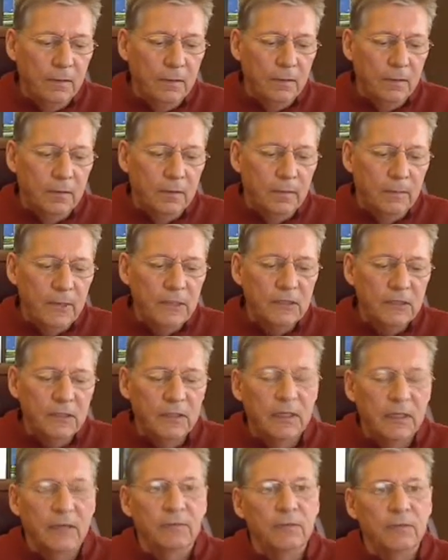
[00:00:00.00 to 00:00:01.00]
the basic
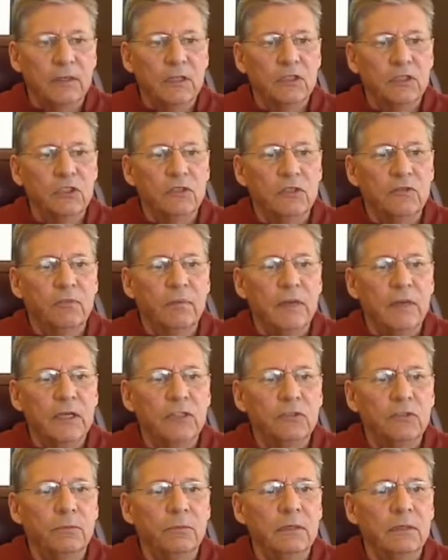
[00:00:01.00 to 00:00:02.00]
definition of
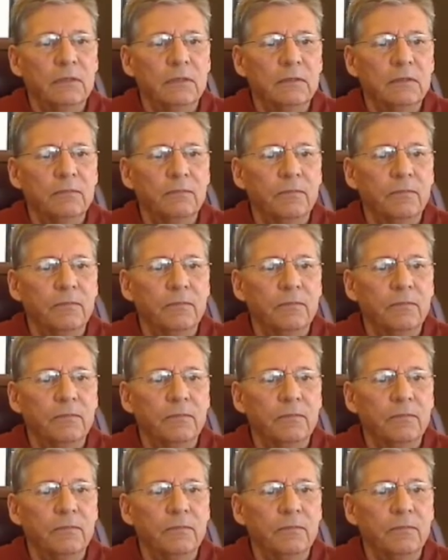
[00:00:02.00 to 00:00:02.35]
measurement